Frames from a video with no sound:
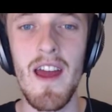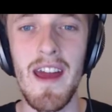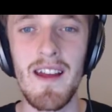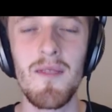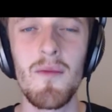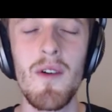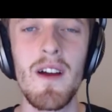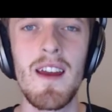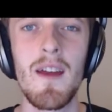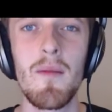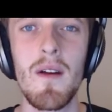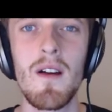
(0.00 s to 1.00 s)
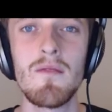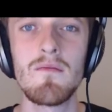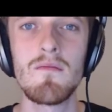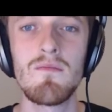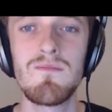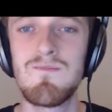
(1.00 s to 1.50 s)
X and Y came out,
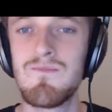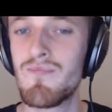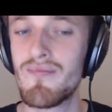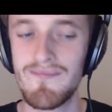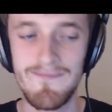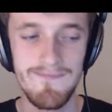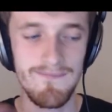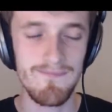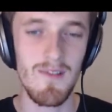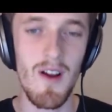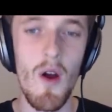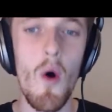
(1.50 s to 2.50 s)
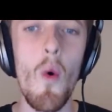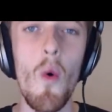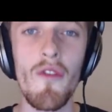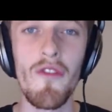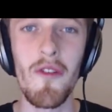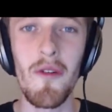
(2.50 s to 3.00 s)

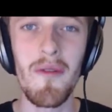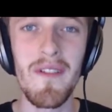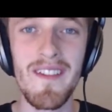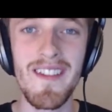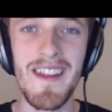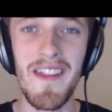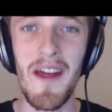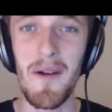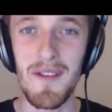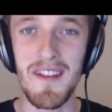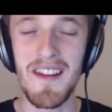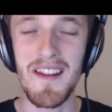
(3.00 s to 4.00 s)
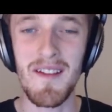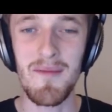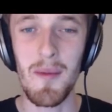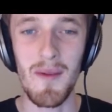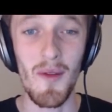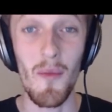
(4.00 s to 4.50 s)
awful, and that was
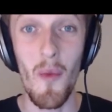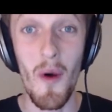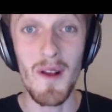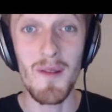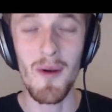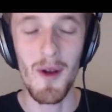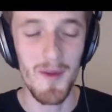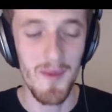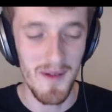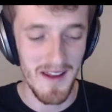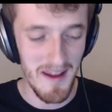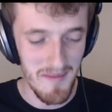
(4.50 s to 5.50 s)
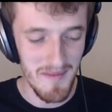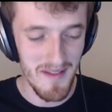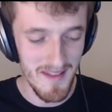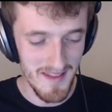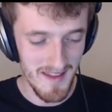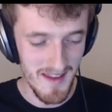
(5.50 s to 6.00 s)
probably the worst Pokemon game
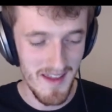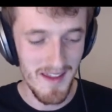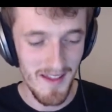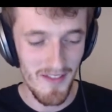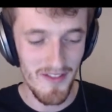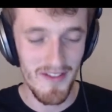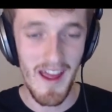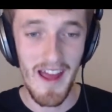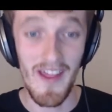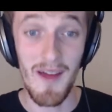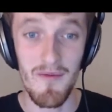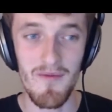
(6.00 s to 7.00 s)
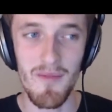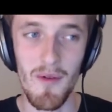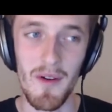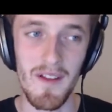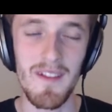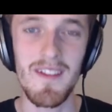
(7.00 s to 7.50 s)
at that
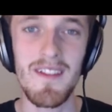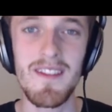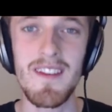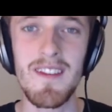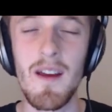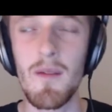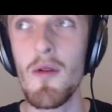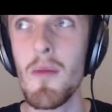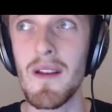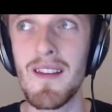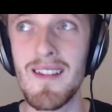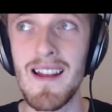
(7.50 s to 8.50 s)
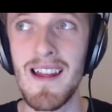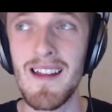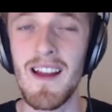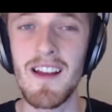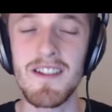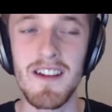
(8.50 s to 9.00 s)
point. It probably still is
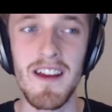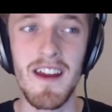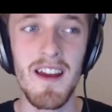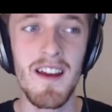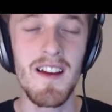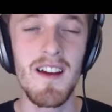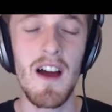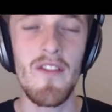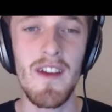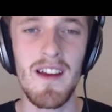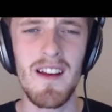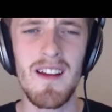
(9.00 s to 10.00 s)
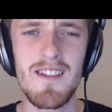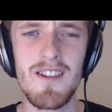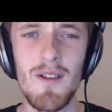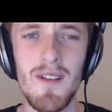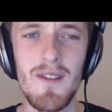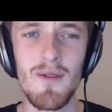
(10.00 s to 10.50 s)
actually. I think
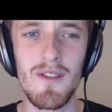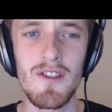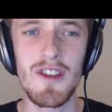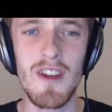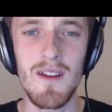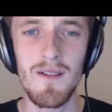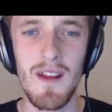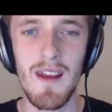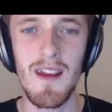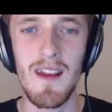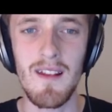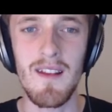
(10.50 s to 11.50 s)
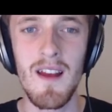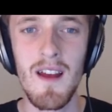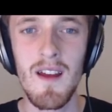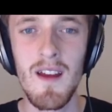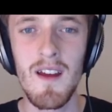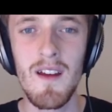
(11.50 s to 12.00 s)
Sword and Shield is
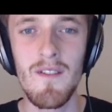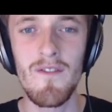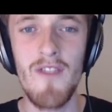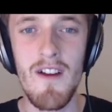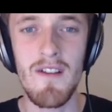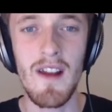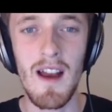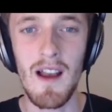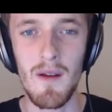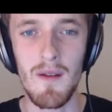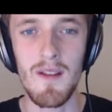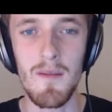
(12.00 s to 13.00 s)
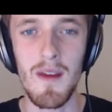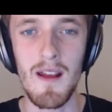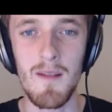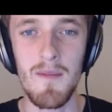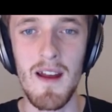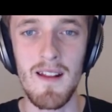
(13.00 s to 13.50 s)
very close to being
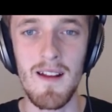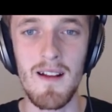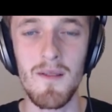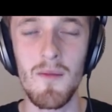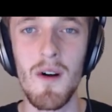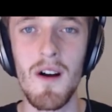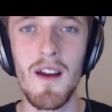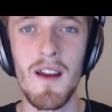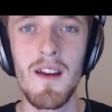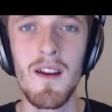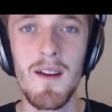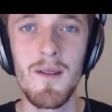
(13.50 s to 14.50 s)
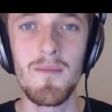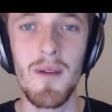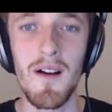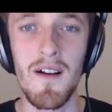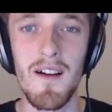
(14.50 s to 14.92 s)
as bad as X and Y, but